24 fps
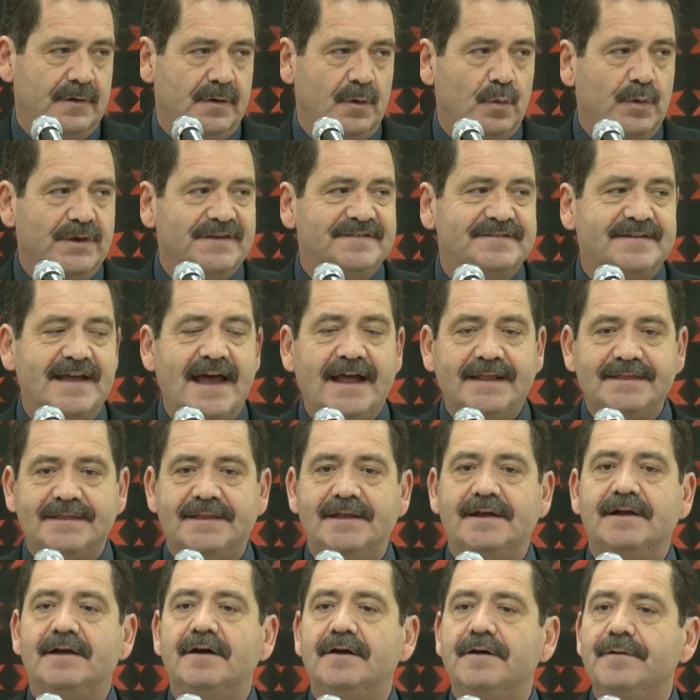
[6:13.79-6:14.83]
We sat
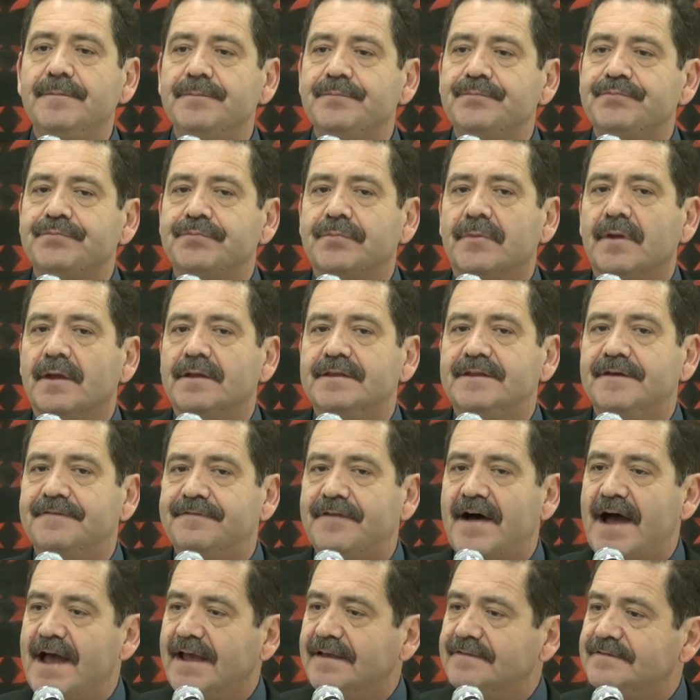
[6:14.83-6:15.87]
there
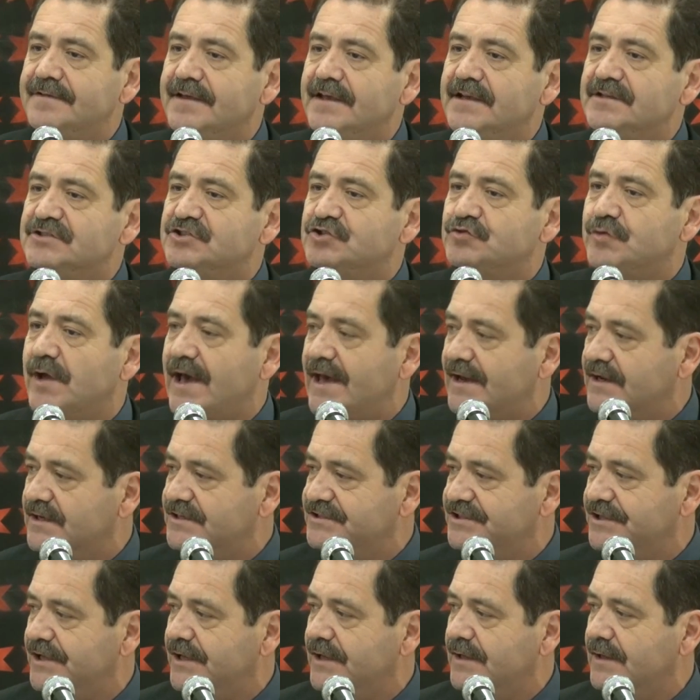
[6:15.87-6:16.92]
devising
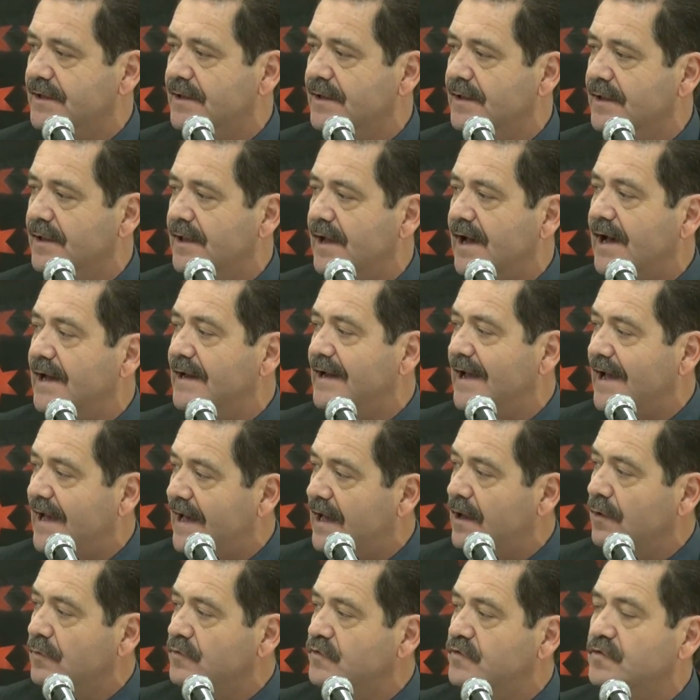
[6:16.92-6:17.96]
strategy on
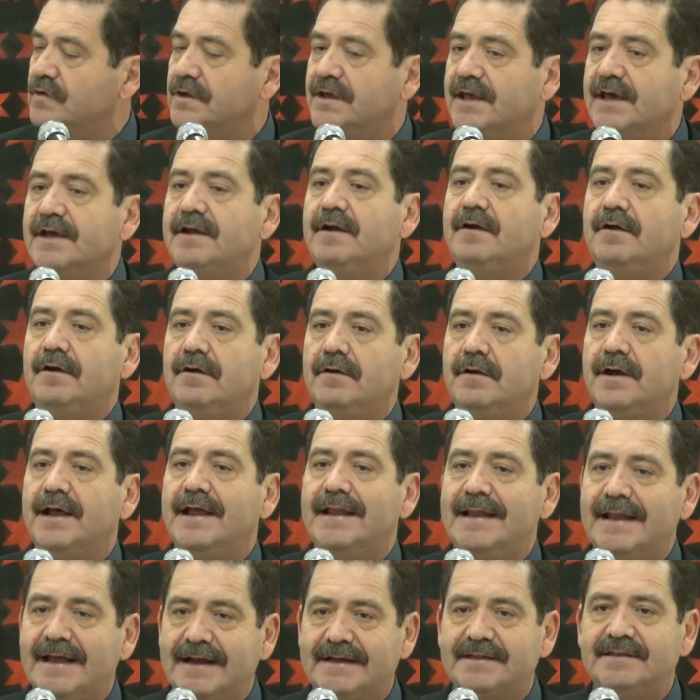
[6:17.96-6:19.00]
how to get her
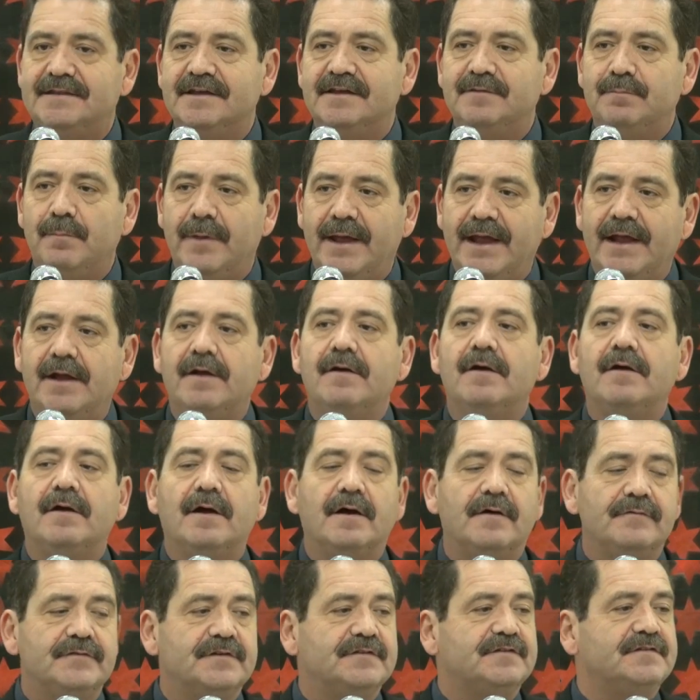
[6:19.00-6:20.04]
elected mayor
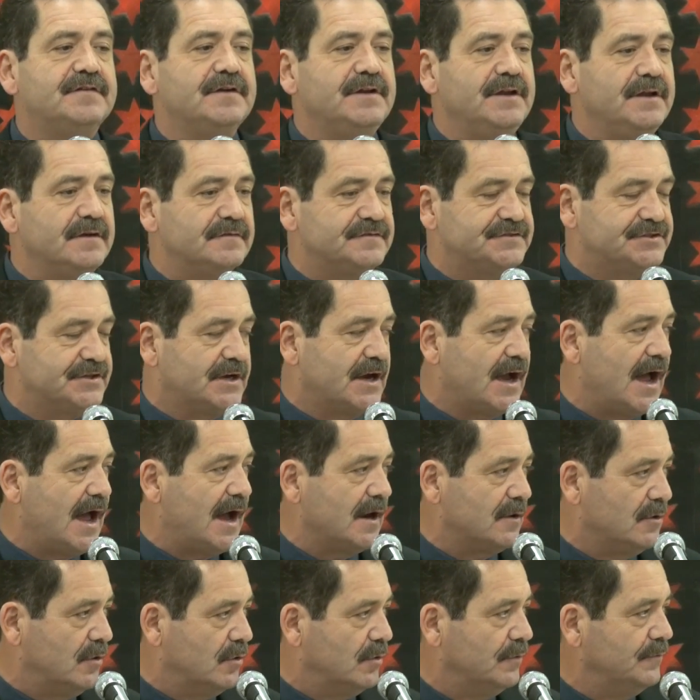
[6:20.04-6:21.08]
of the city of
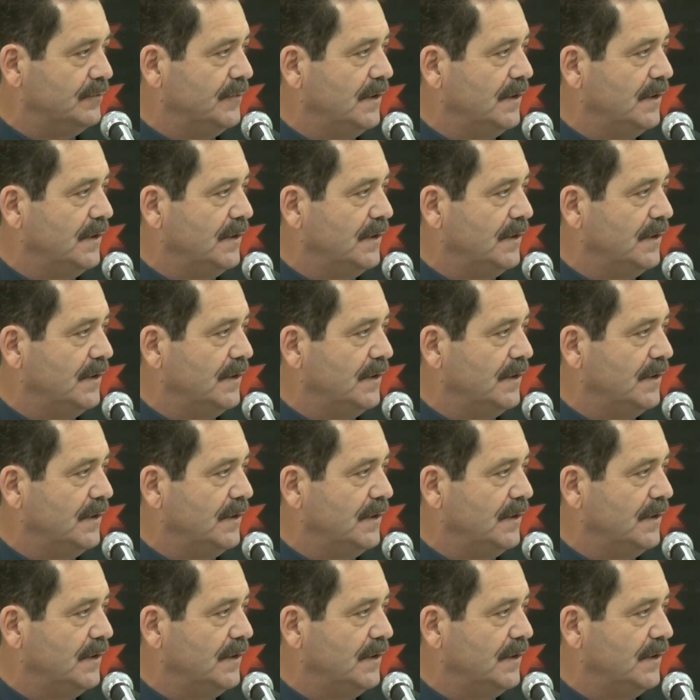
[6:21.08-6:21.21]
Chicago.